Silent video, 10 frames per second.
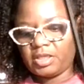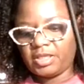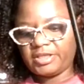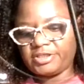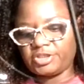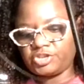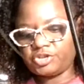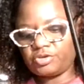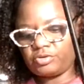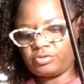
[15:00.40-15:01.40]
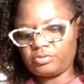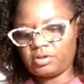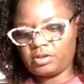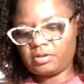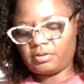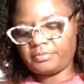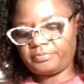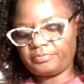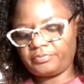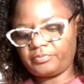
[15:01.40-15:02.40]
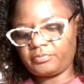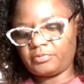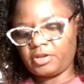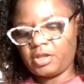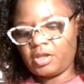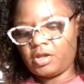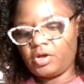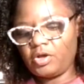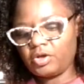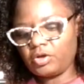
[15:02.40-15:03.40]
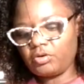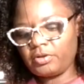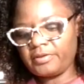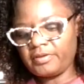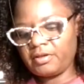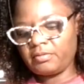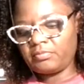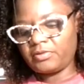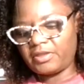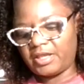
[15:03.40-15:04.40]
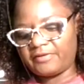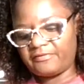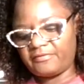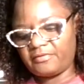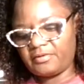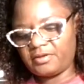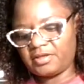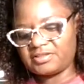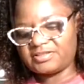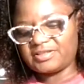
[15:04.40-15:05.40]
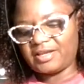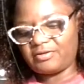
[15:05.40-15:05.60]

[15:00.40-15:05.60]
additional hook on them that is, I